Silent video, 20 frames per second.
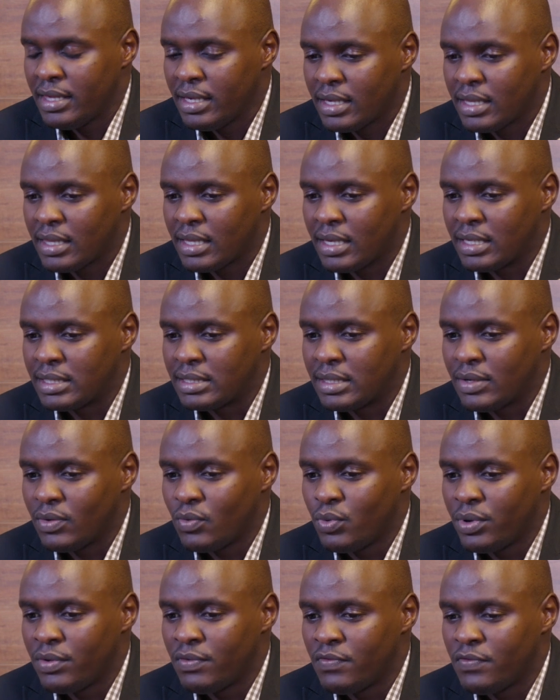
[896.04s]
think that
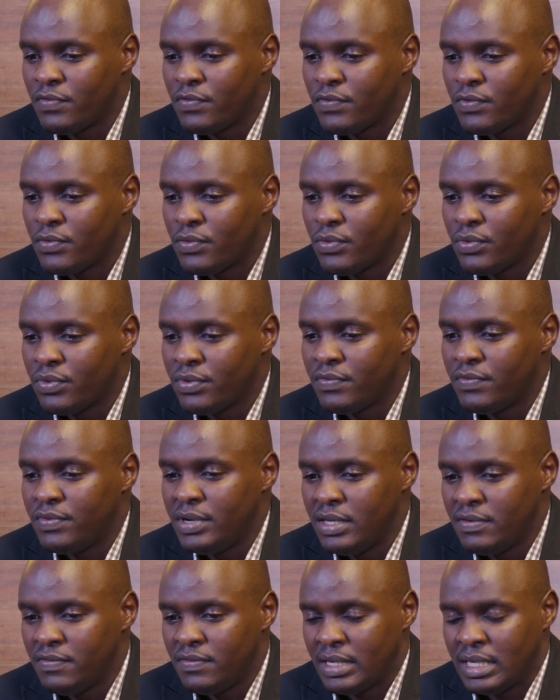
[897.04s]
we've we've
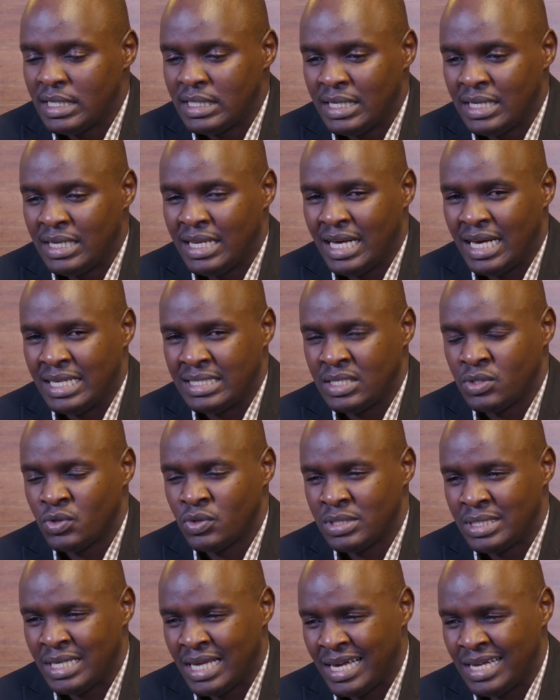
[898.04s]
deviated as a
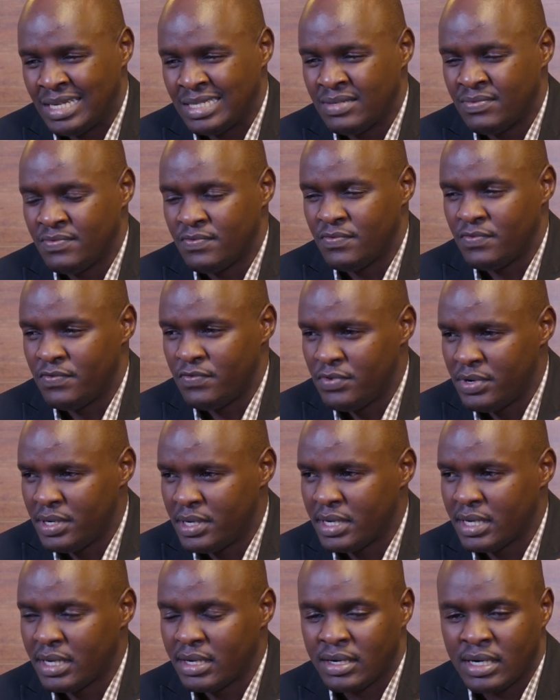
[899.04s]
society
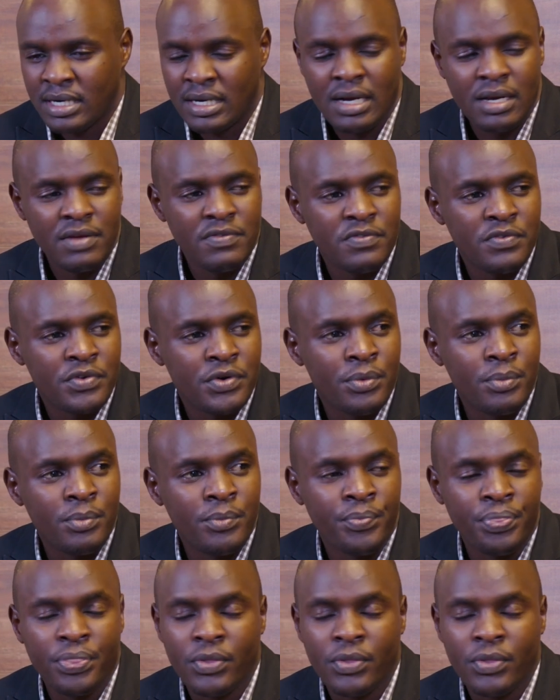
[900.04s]
very greatly from